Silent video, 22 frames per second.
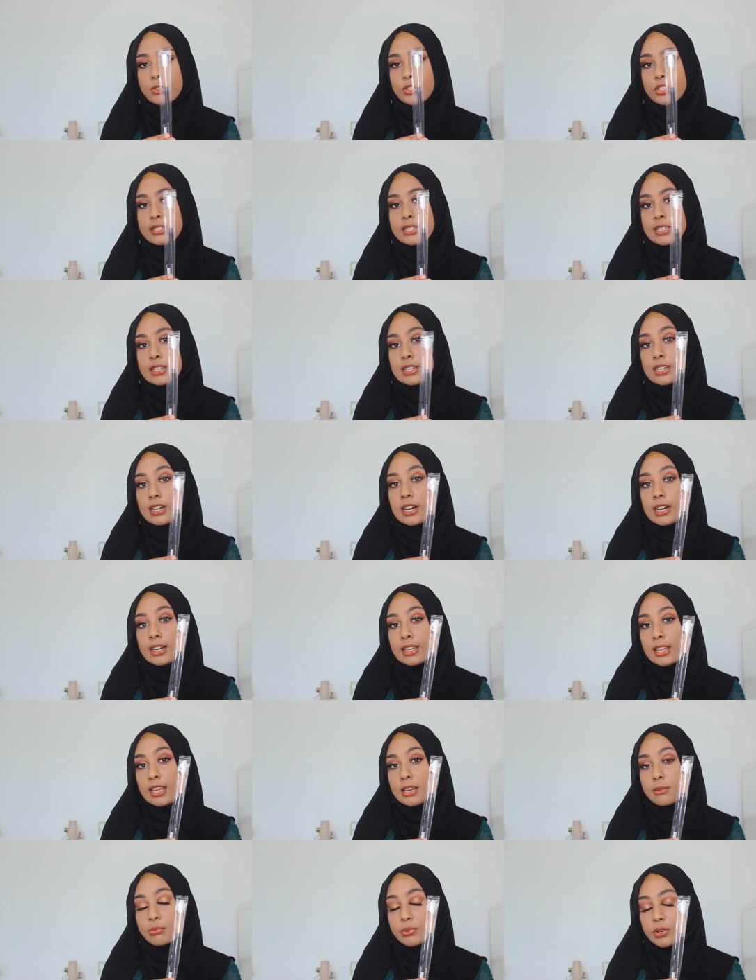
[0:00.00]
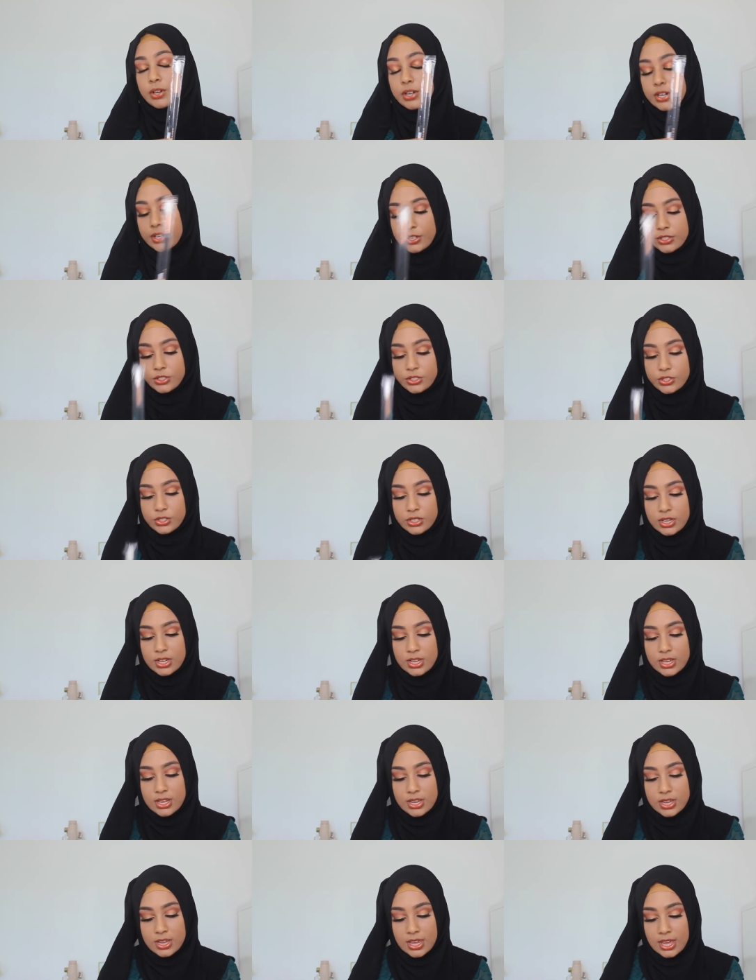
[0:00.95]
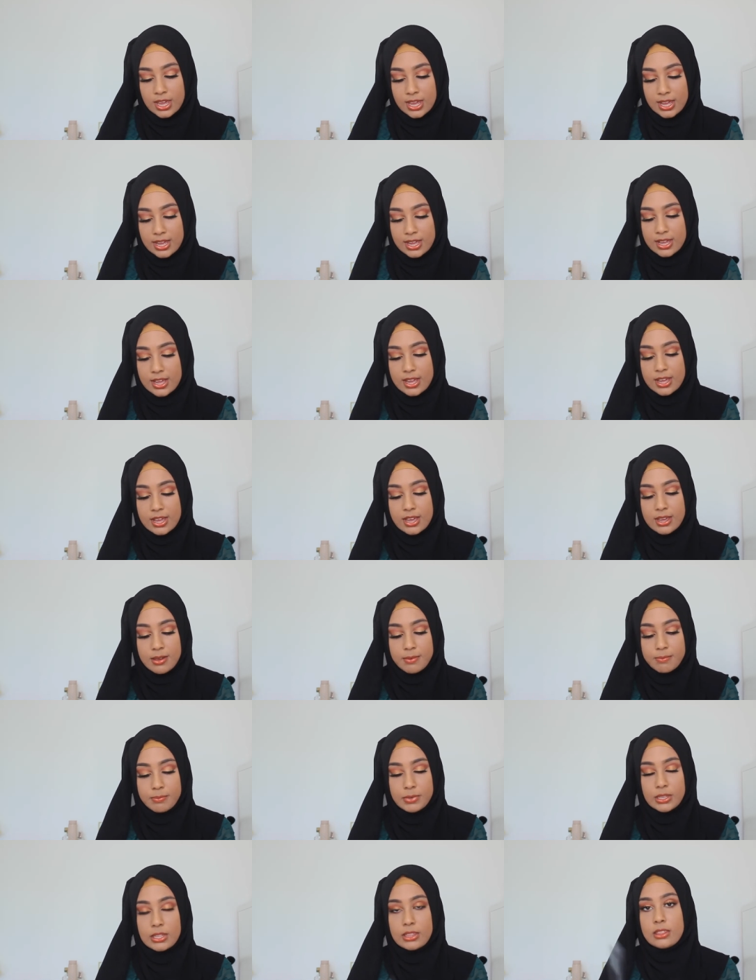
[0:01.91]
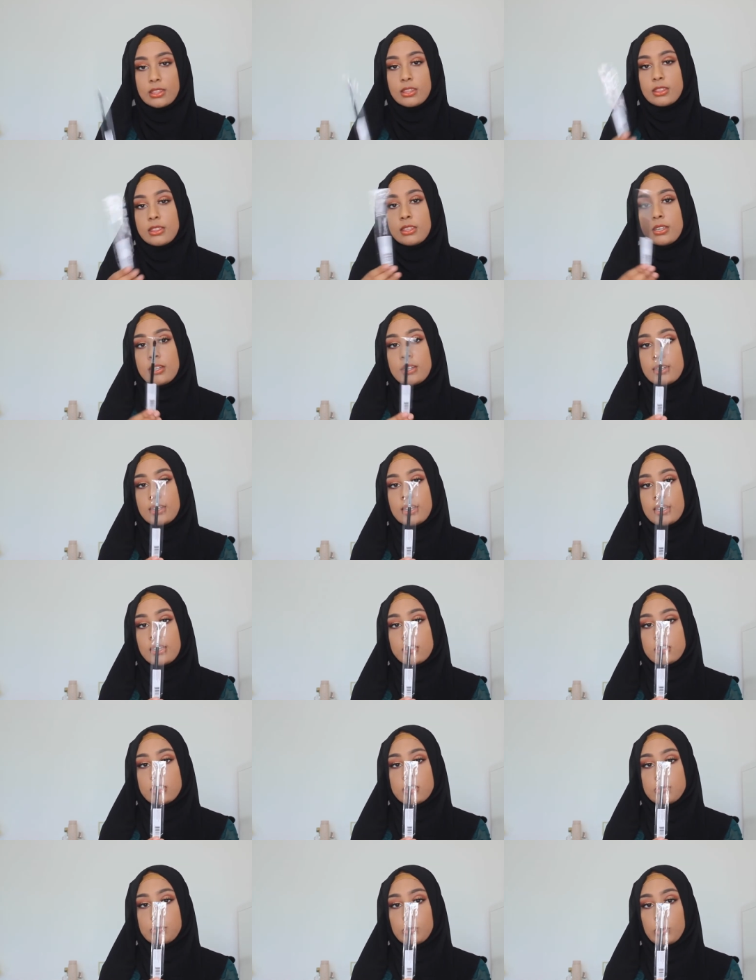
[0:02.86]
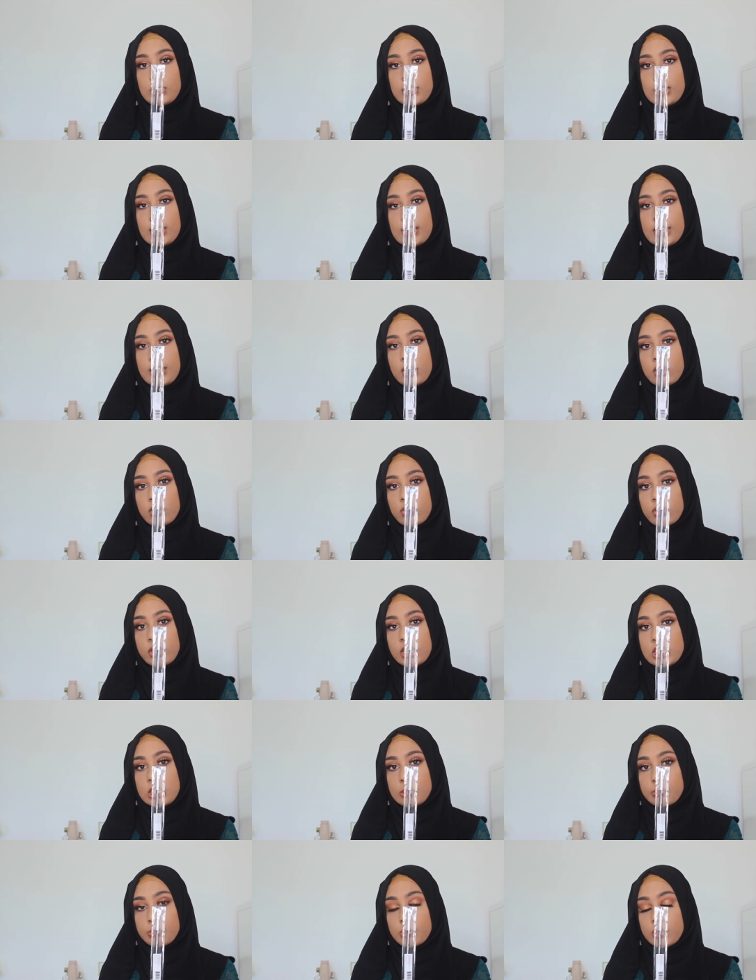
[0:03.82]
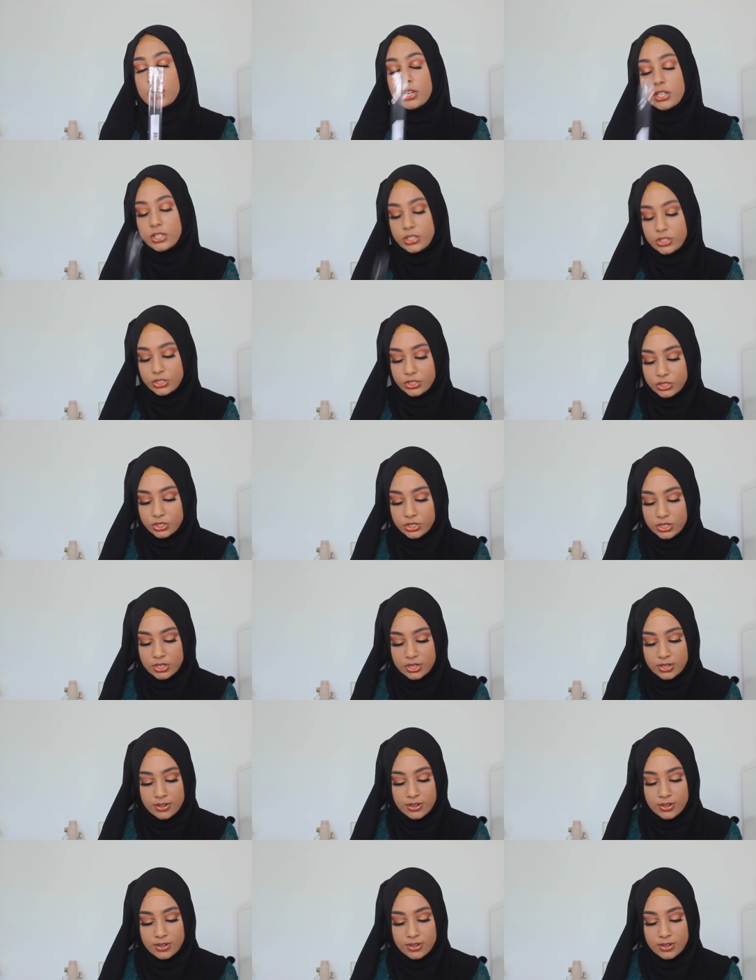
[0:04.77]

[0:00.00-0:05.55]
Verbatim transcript: which is like a highlight brush um, and then like a smaller like crease brush.